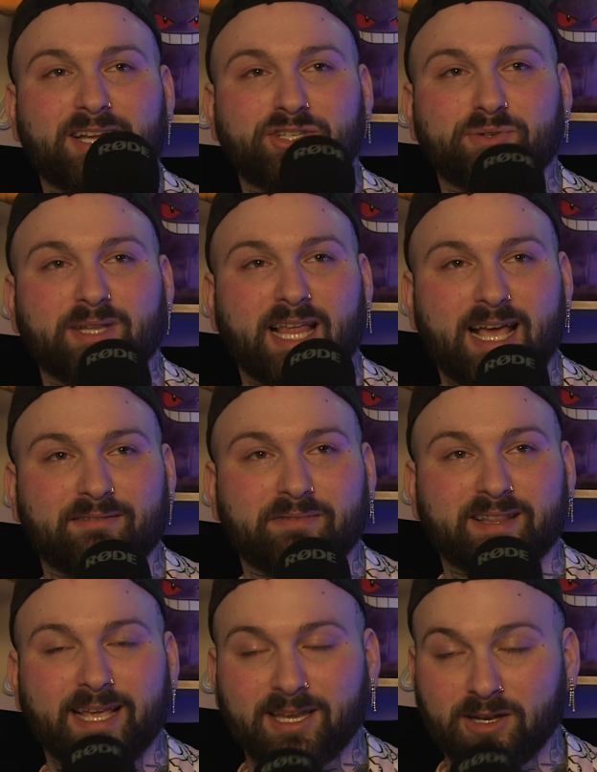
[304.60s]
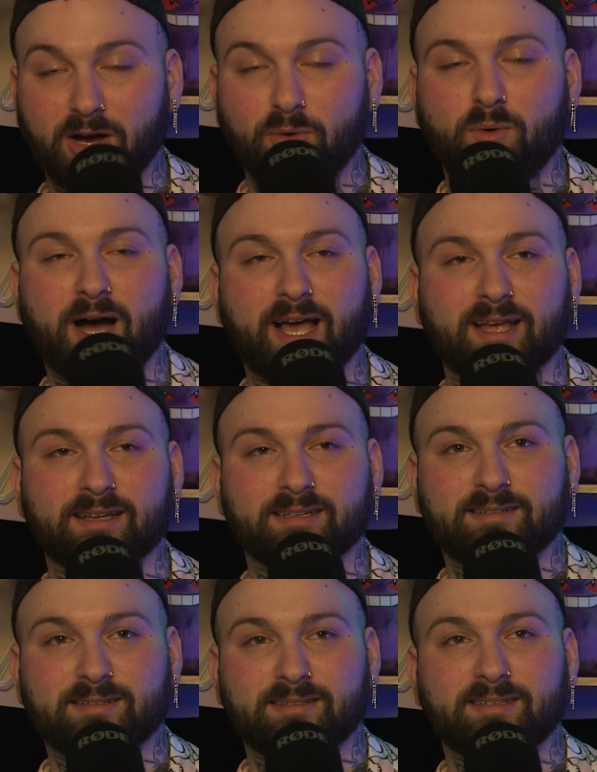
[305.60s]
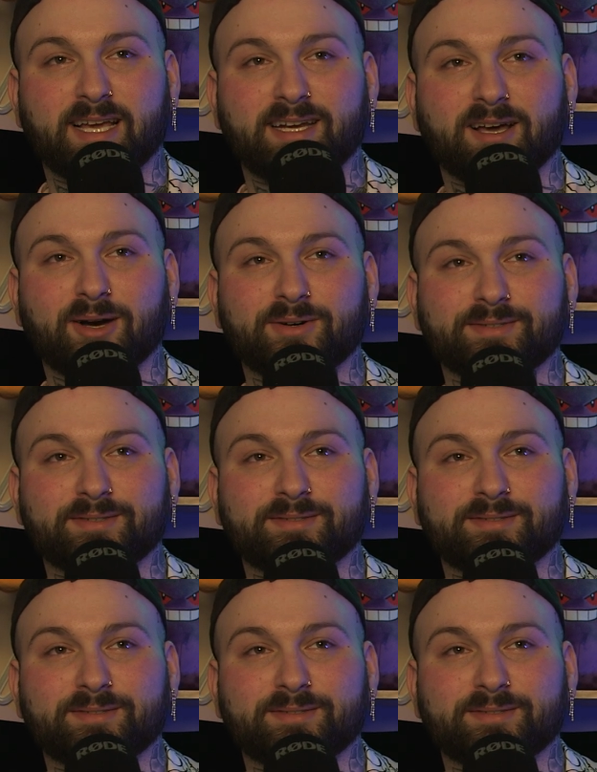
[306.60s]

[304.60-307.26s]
at you and laughing. They know why. They know.